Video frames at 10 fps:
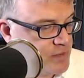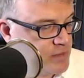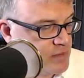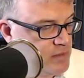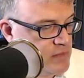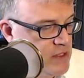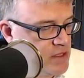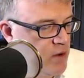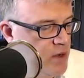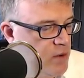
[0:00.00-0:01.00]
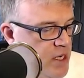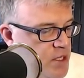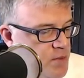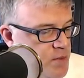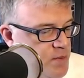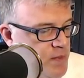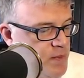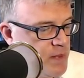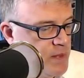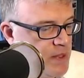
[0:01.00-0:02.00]
So no judgments
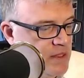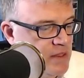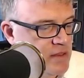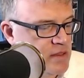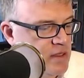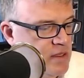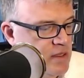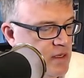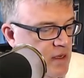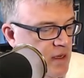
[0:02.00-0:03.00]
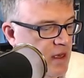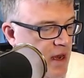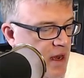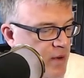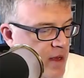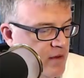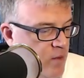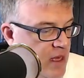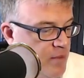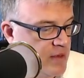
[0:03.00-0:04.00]
if you're not ready to wear a kippah all the time,
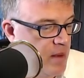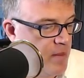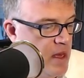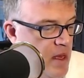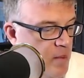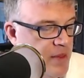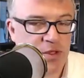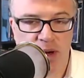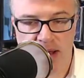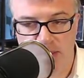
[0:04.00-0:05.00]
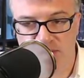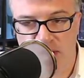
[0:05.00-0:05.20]
but that's where it comes from.